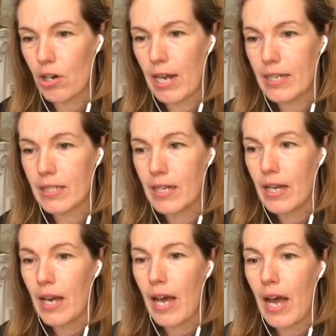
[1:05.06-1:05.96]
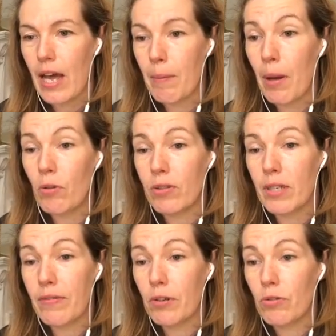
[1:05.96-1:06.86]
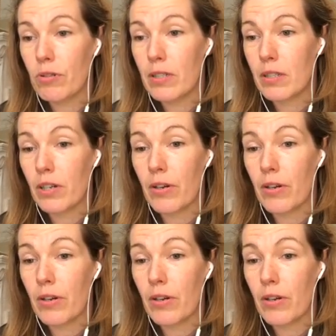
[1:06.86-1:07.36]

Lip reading: on it. And also, of course,